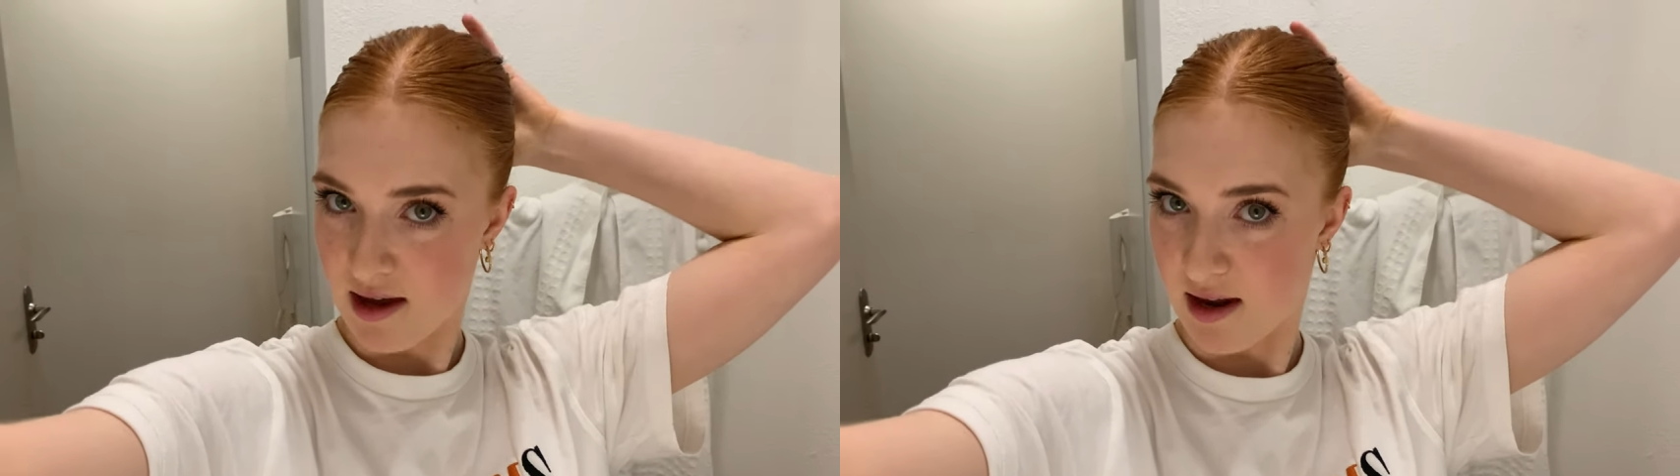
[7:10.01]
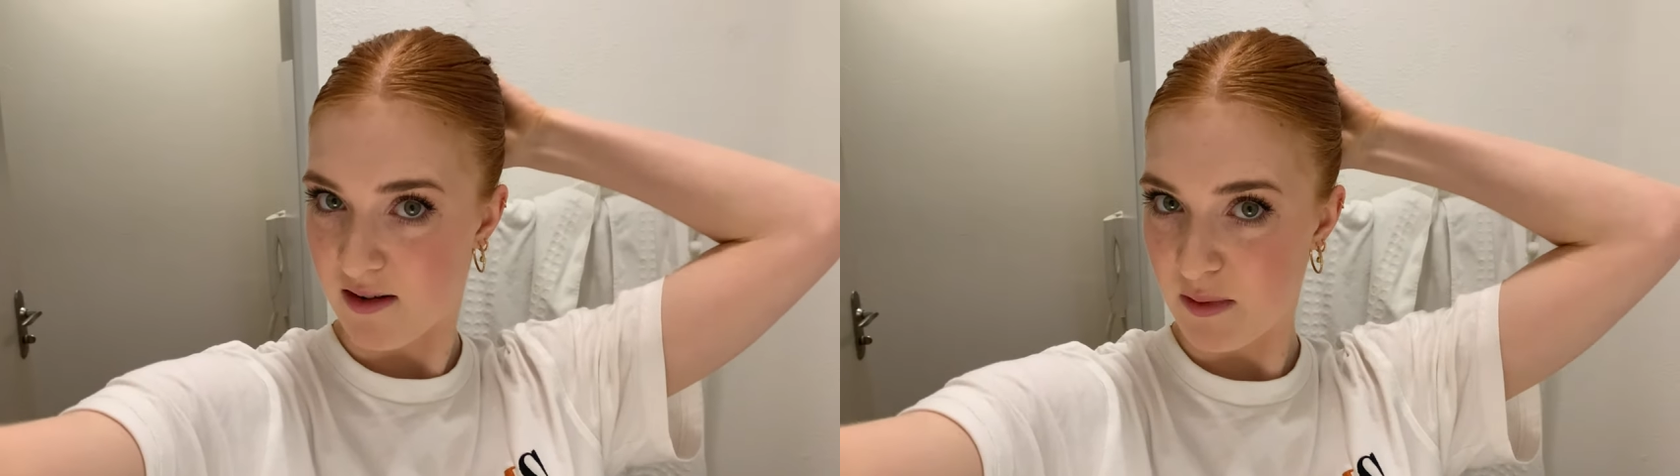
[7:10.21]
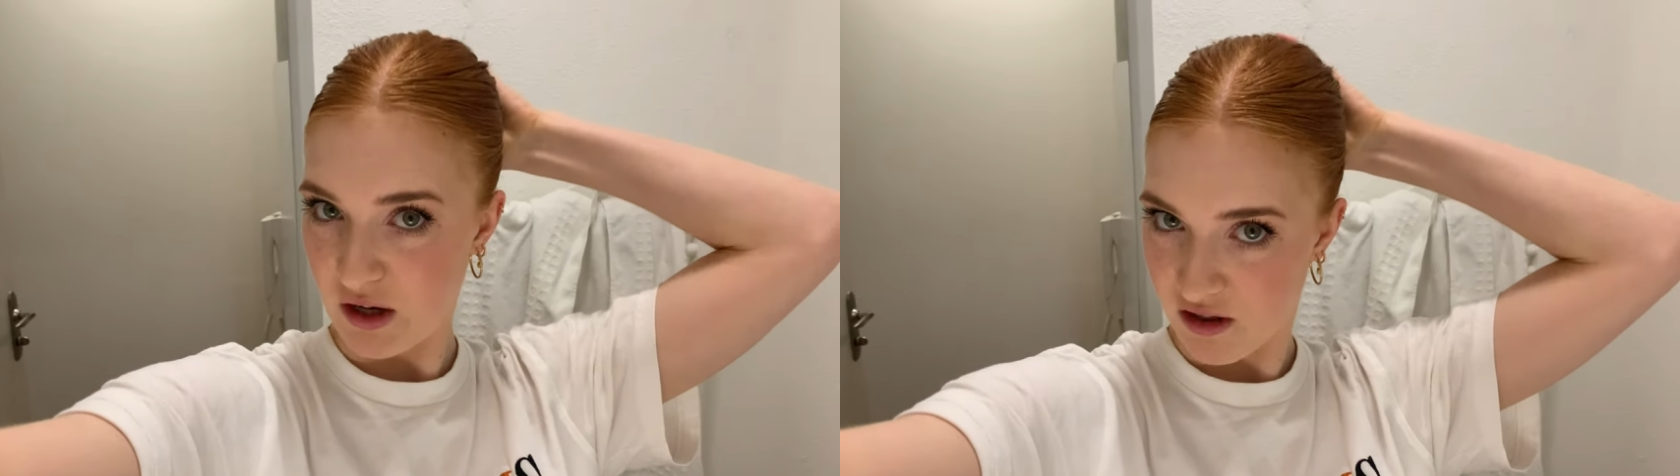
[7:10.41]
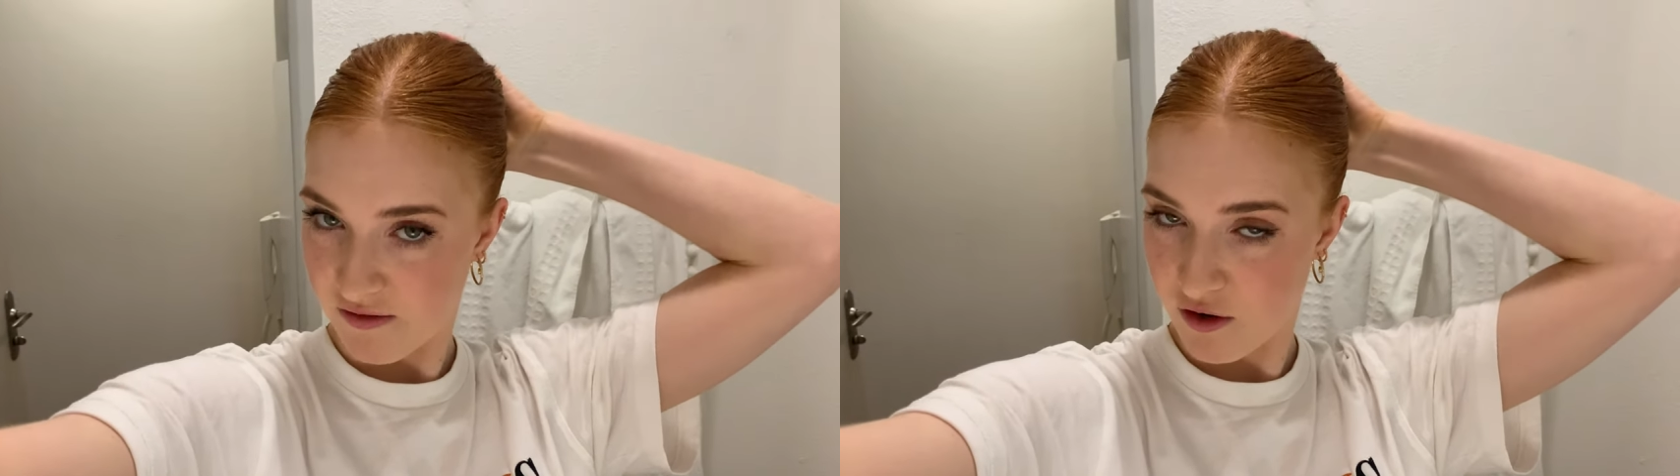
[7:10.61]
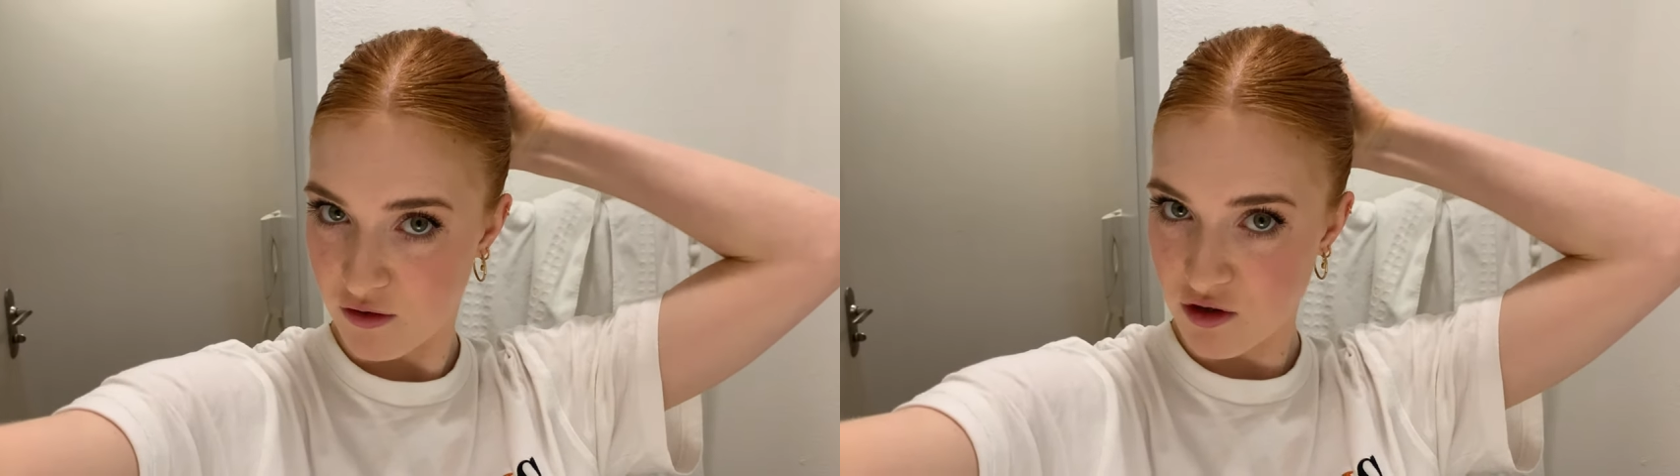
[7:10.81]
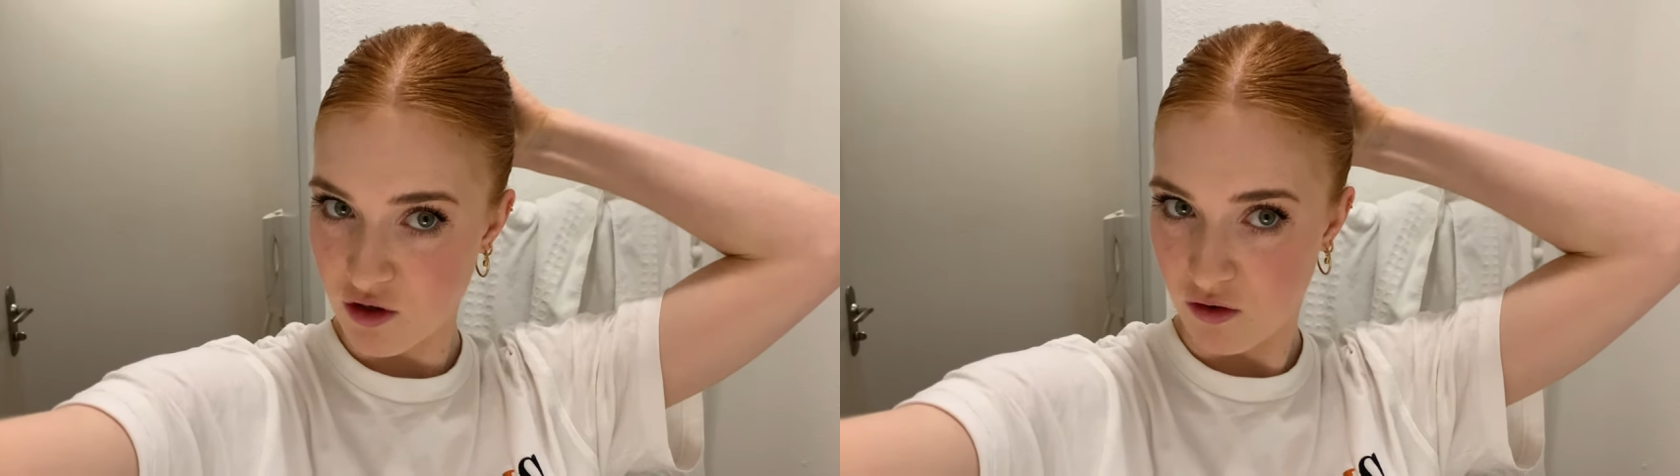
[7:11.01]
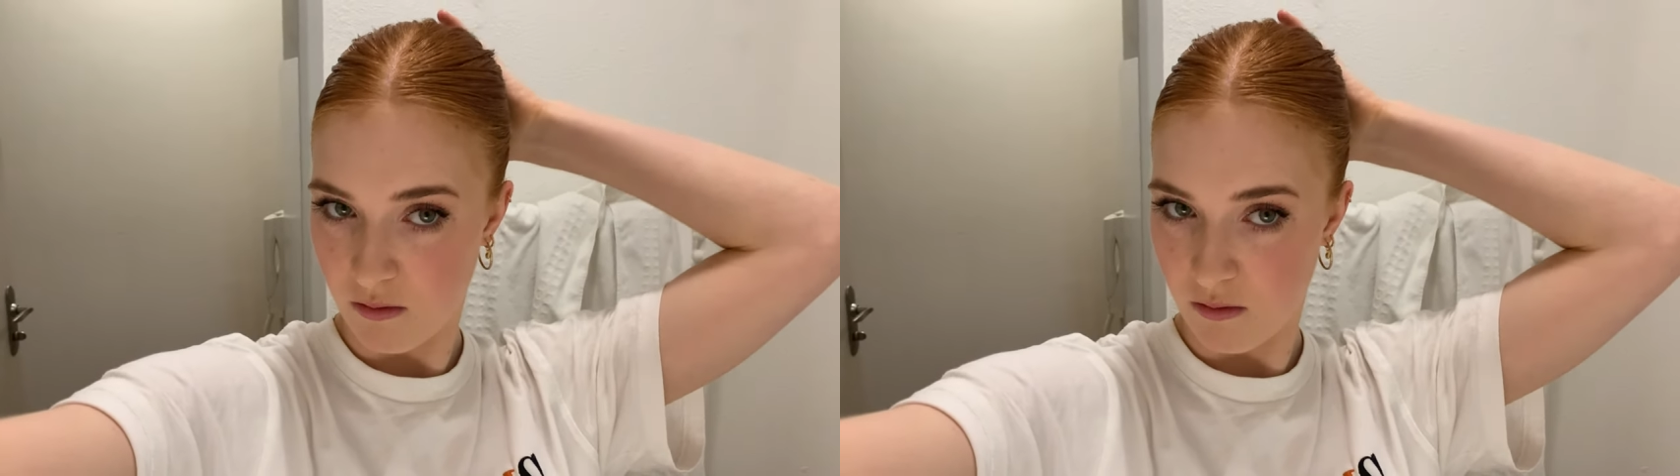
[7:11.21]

and I've been on the phone to